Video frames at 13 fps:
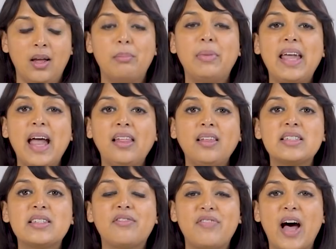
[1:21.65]
Miguel
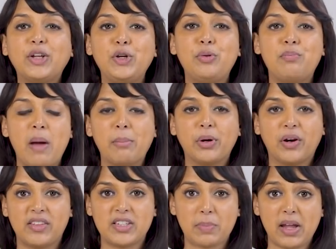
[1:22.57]
is a valued member
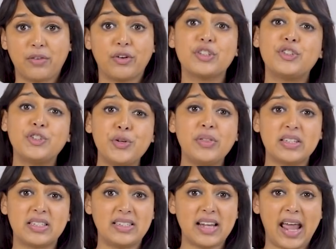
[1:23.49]
of the Spider Verse to
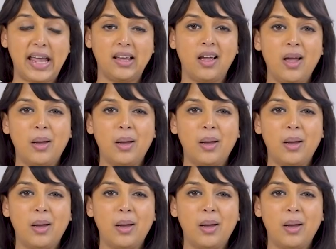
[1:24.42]
this day,